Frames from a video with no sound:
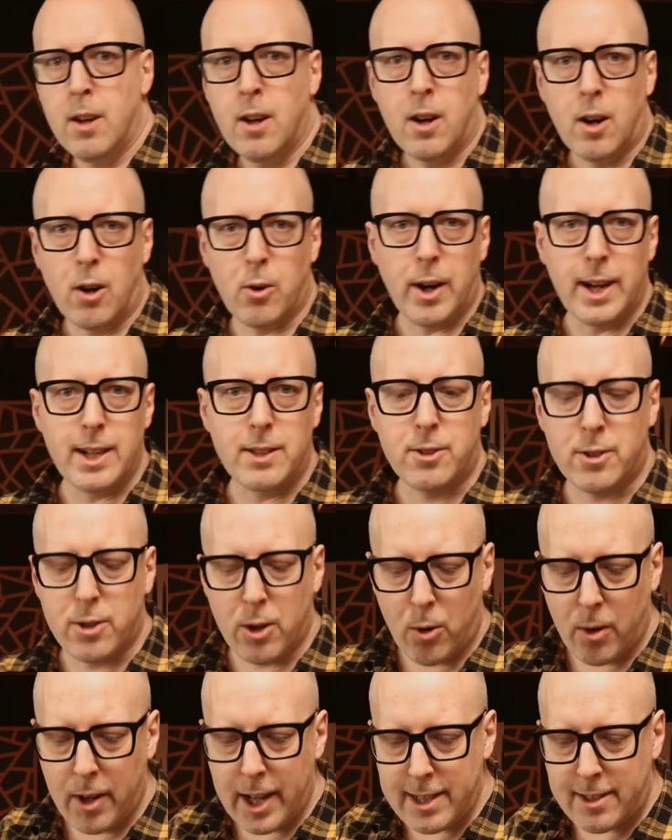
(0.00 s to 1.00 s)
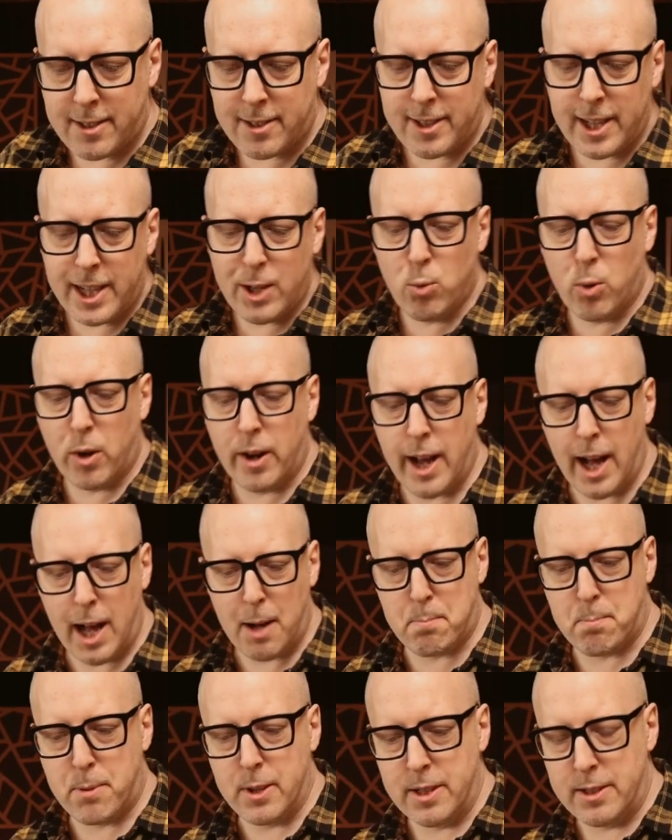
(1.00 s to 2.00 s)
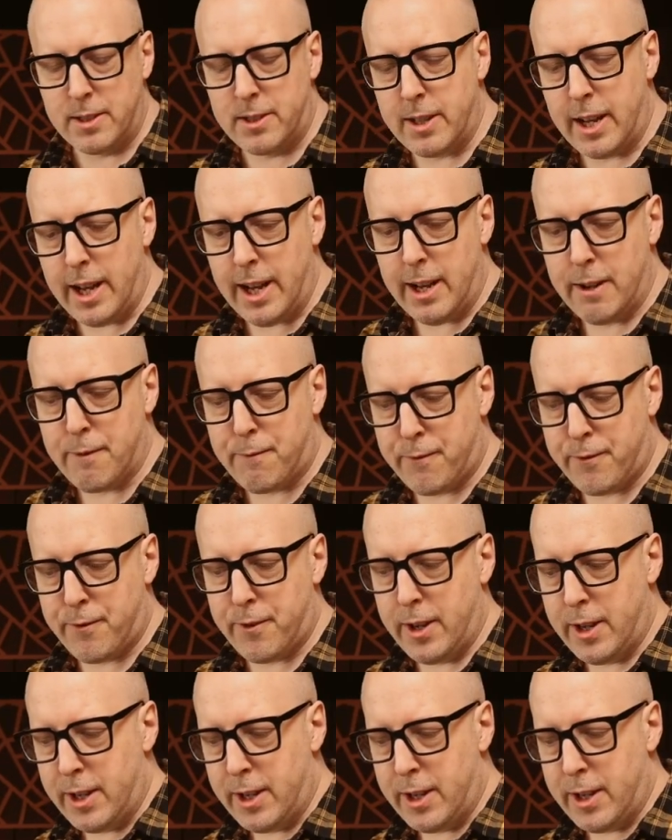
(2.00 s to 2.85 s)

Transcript: All right, so let's see what happens if